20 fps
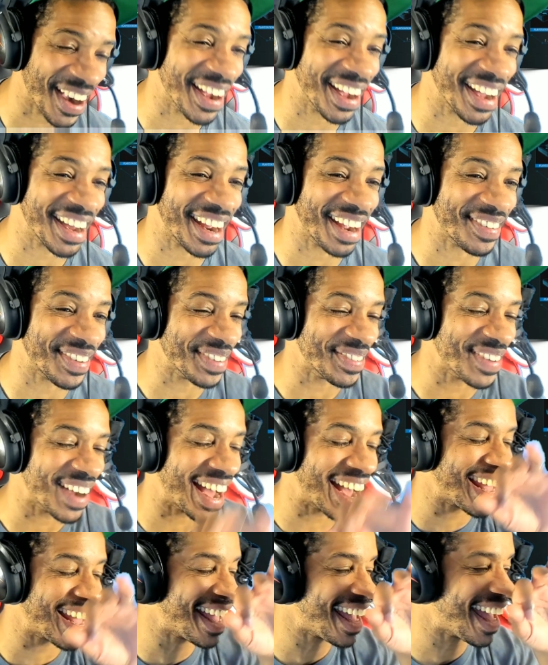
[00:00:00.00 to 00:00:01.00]

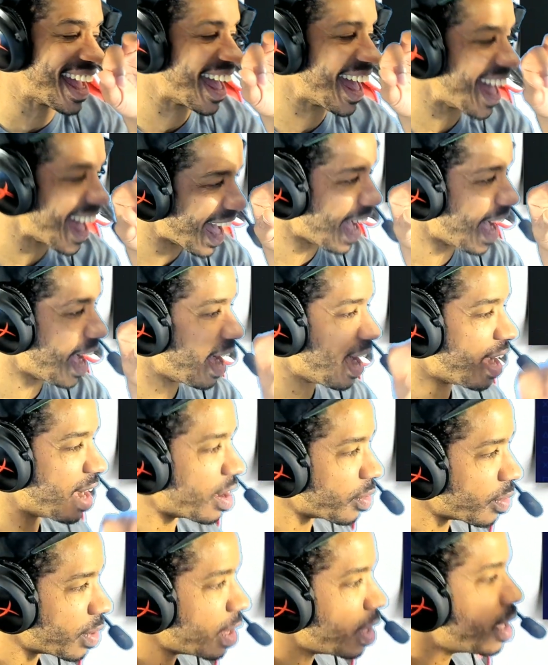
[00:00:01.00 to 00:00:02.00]
Everybody, how
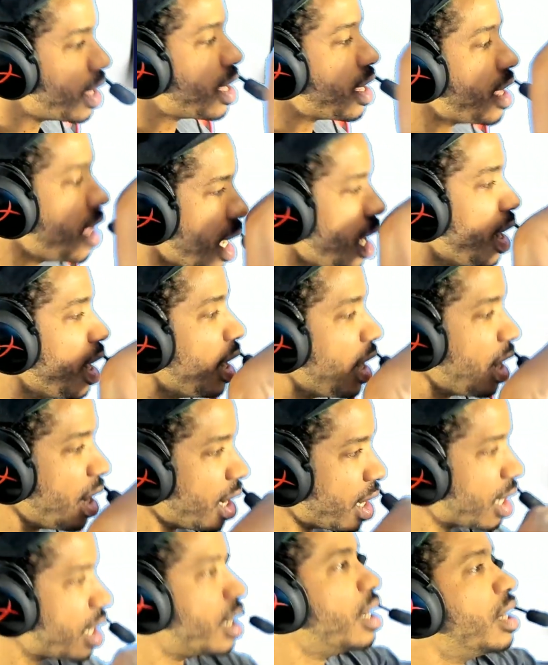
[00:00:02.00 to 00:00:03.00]

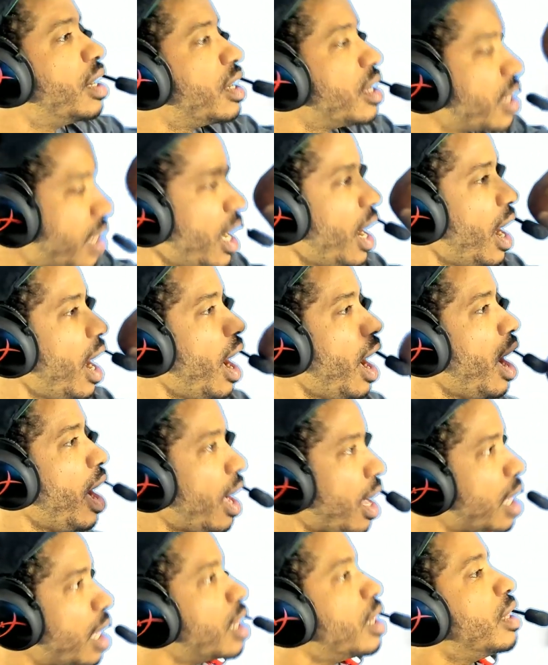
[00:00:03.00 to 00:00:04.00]
are
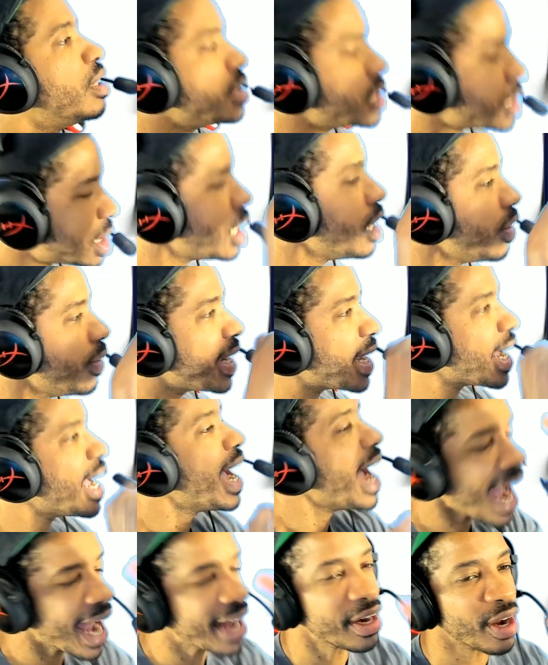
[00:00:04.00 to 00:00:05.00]
y'all doing?
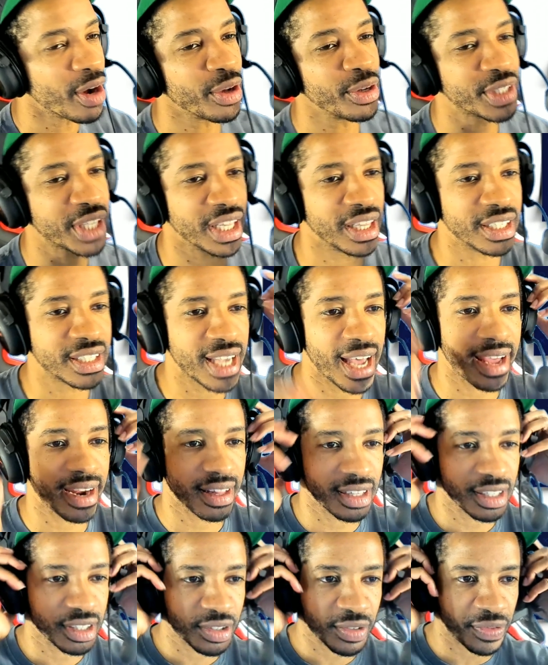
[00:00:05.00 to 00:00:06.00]
I know you see the title of
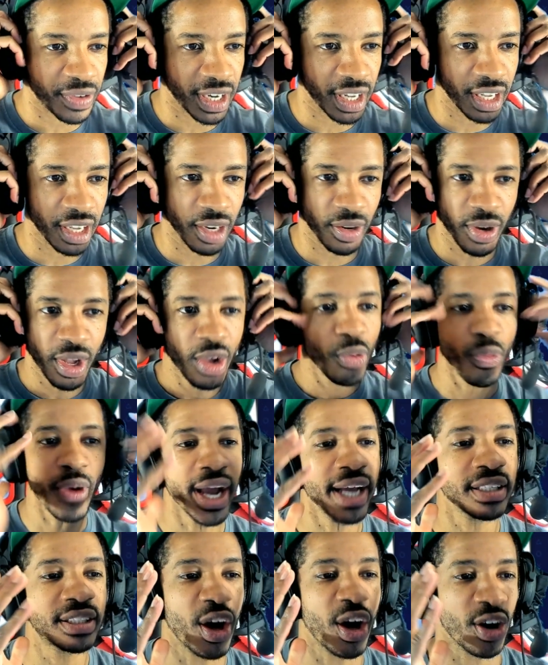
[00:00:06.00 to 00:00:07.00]
this video. We ain't
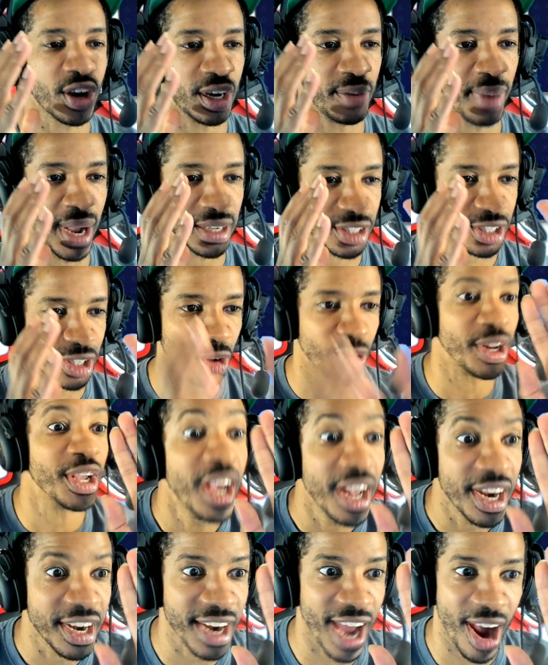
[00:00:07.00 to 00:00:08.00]
talking about Sony,
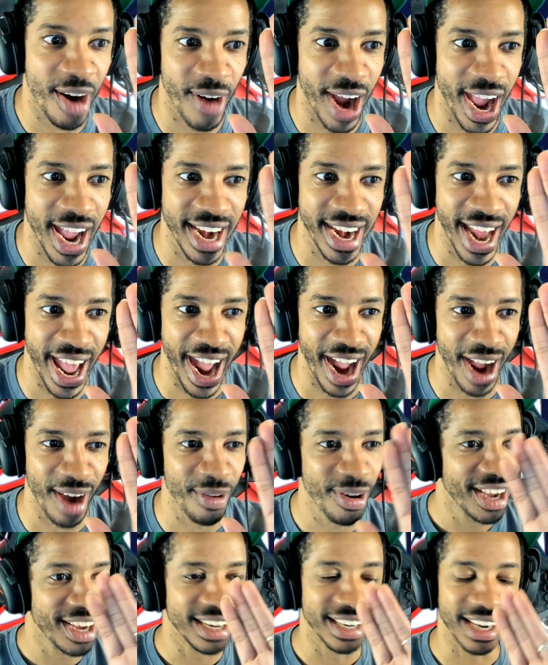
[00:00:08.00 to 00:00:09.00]
not right now.
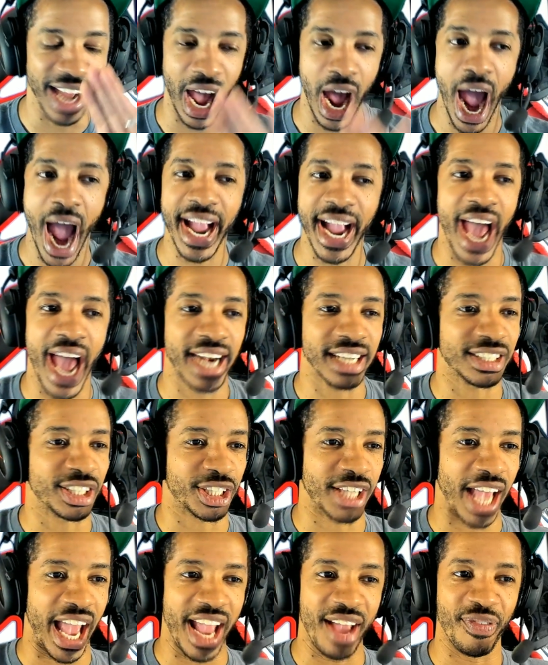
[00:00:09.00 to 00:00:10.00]
No, I gotta
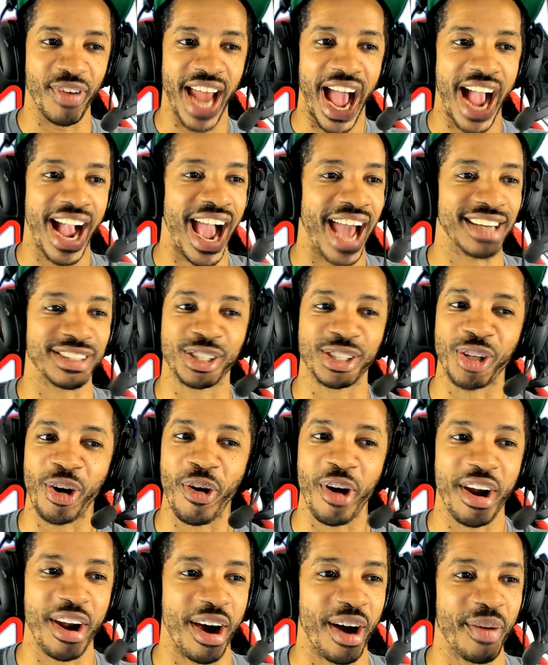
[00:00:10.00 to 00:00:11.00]
save it, I gotta store it
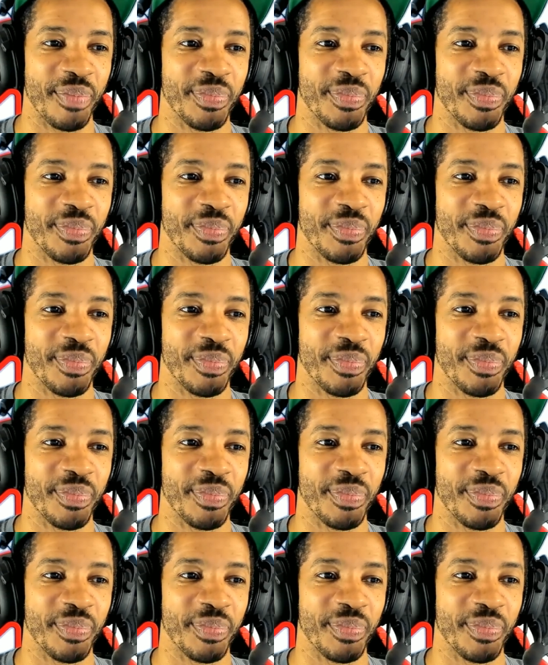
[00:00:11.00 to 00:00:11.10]
up